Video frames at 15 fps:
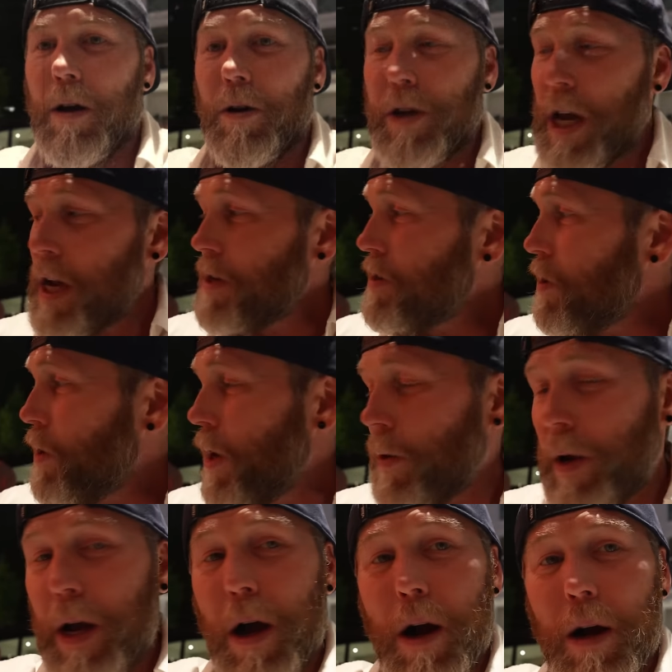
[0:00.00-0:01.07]
Okay, so here
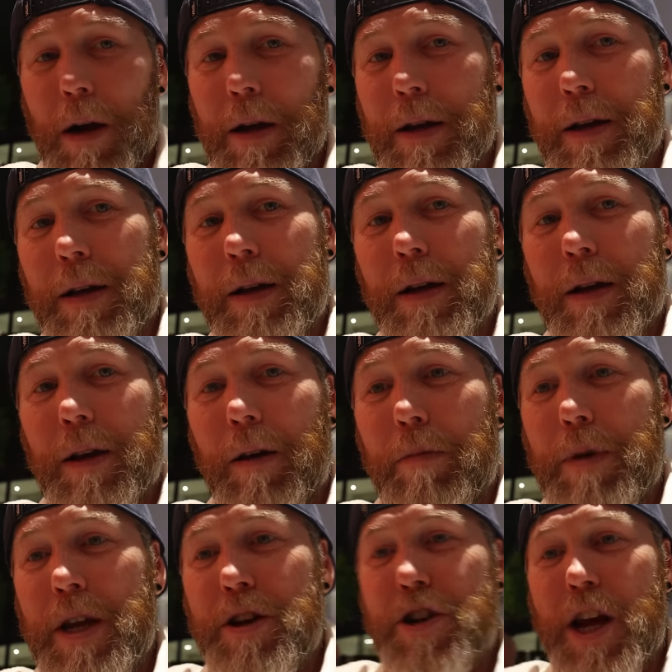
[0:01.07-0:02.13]
we are.
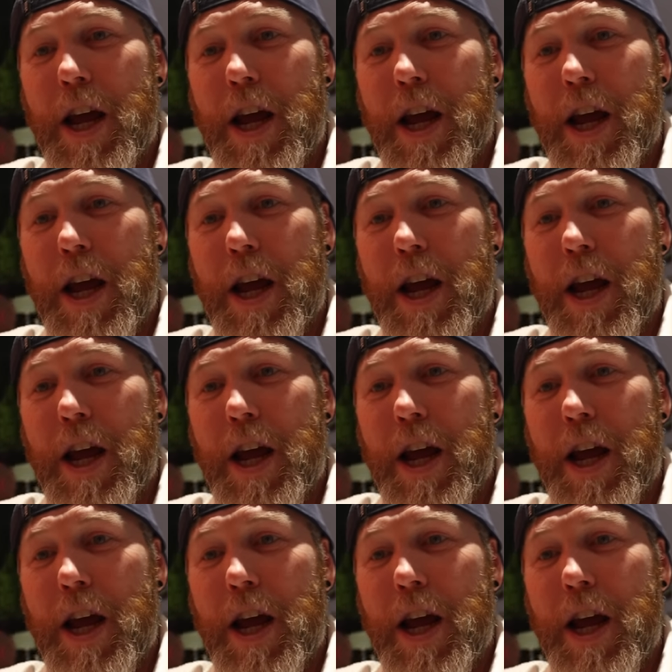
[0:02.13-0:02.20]
Me and